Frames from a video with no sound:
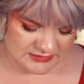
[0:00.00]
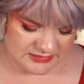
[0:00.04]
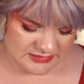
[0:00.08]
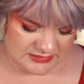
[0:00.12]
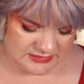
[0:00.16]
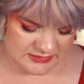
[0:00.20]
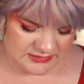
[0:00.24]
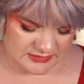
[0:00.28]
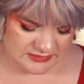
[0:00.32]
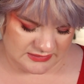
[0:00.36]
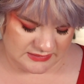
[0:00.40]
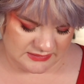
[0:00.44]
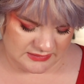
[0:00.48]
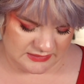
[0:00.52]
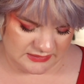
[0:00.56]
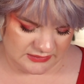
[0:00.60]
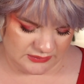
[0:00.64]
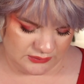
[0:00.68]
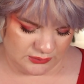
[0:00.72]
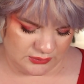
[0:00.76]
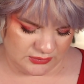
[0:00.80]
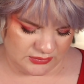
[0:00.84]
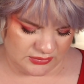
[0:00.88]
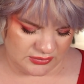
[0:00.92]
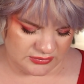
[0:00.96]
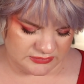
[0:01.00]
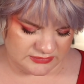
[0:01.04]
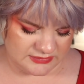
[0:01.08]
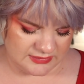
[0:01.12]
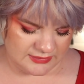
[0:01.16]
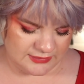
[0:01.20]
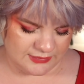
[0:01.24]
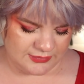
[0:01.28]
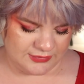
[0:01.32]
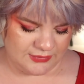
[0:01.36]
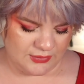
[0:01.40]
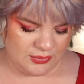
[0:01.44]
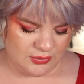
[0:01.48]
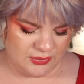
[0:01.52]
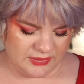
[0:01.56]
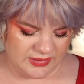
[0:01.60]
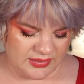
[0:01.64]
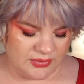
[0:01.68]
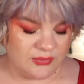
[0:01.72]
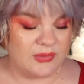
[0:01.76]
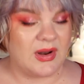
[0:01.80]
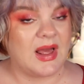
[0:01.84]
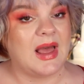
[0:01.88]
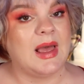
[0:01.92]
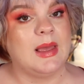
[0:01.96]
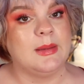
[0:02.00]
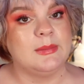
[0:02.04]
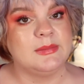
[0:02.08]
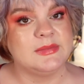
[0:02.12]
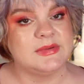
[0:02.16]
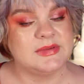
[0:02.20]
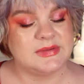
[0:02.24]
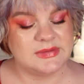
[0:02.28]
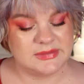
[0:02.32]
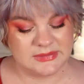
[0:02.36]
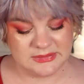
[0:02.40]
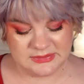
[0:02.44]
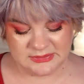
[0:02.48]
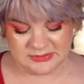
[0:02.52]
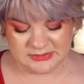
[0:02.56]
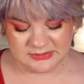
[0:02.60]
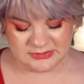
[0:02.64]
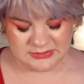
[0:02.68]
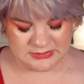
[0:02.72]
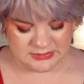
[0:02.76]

you got 30 grams